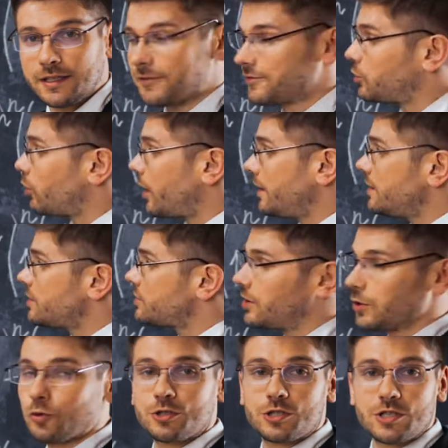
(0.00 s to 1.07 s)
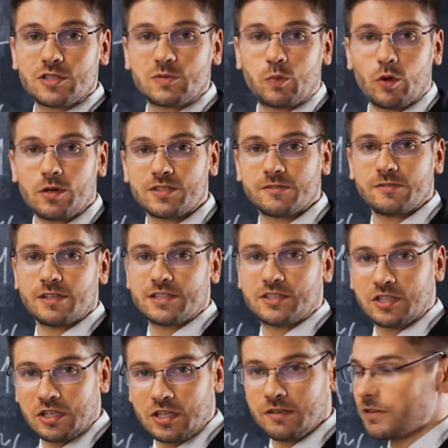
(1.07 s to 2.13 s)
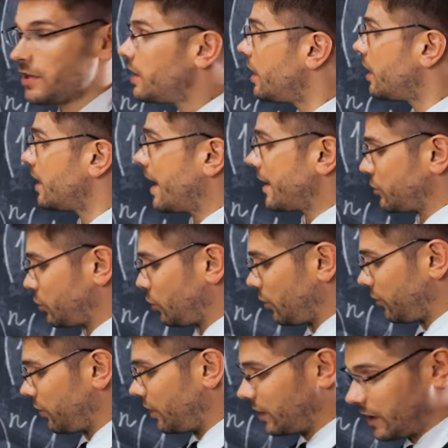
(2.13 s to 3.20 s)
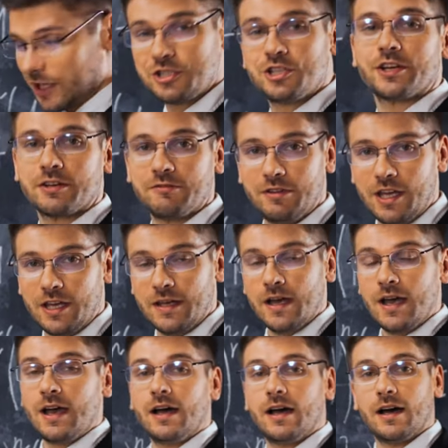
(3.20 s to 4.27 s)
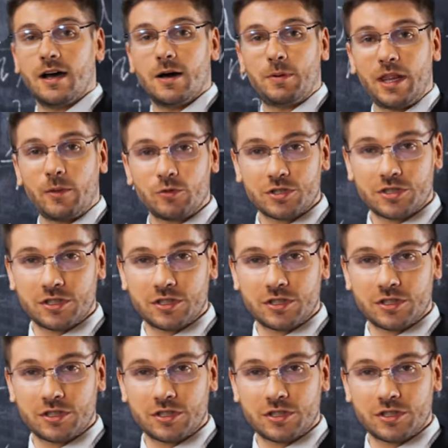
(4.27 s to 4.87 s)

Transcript: is an estimate of when they're going to be harvested and what's going to succeed them